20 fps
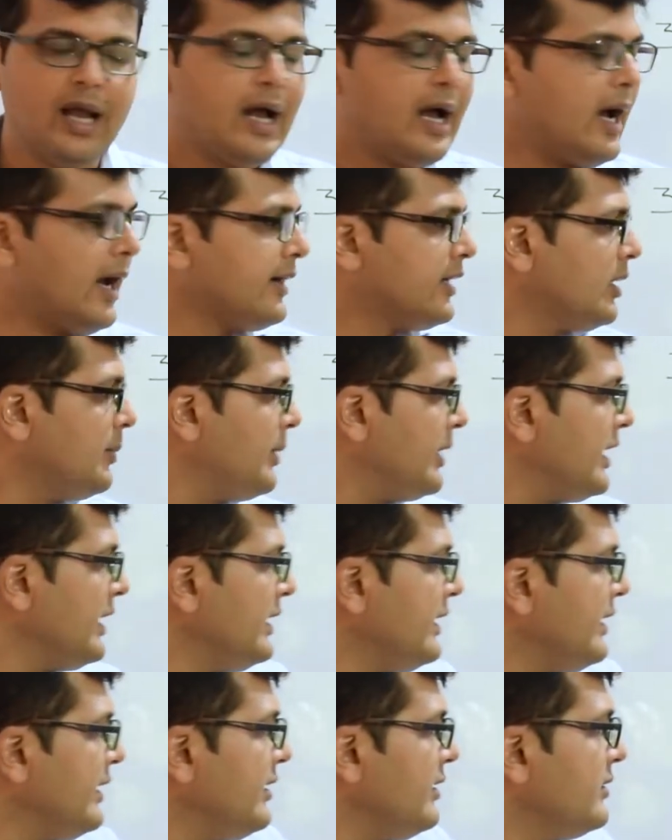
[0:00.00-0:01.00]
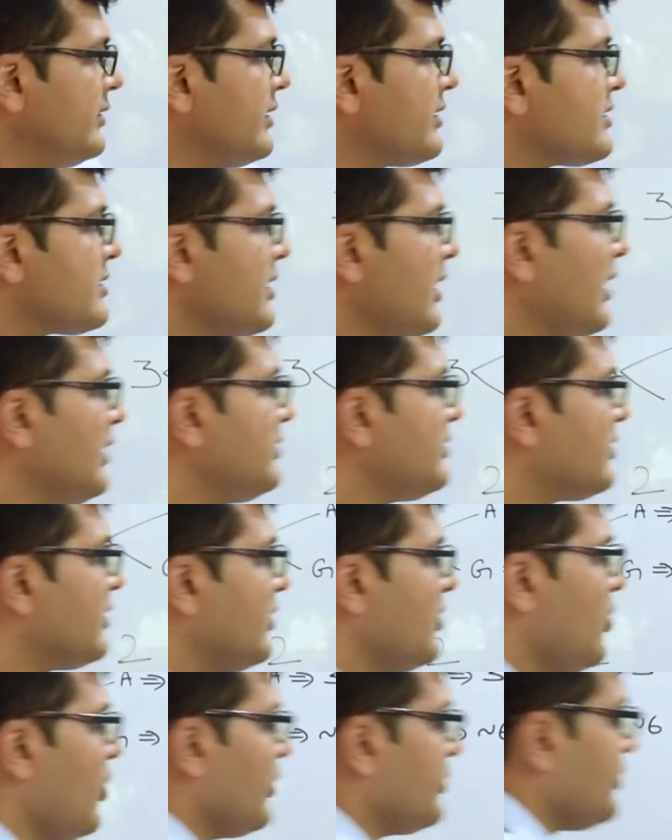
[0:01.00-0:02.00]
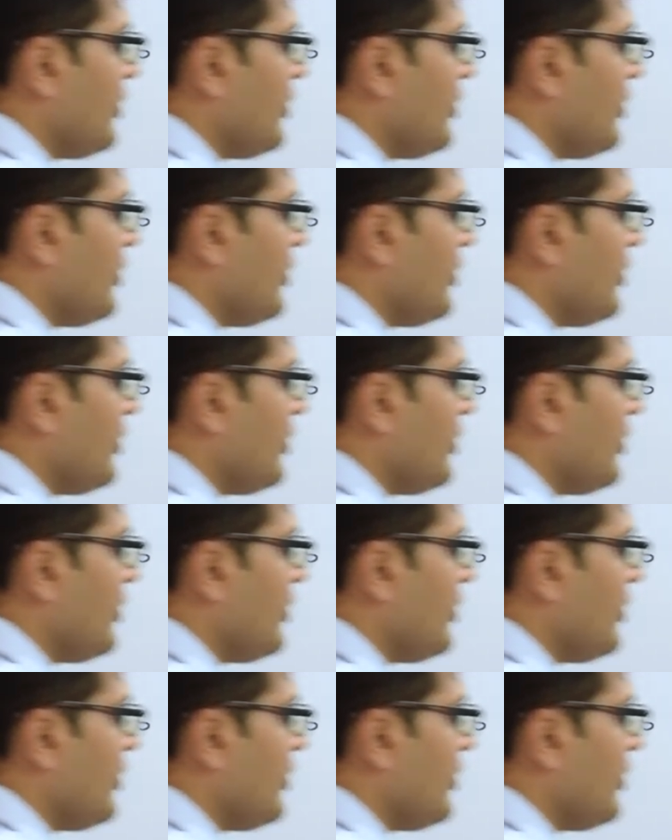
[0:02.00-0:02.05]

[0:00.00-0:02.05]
And typically this task goes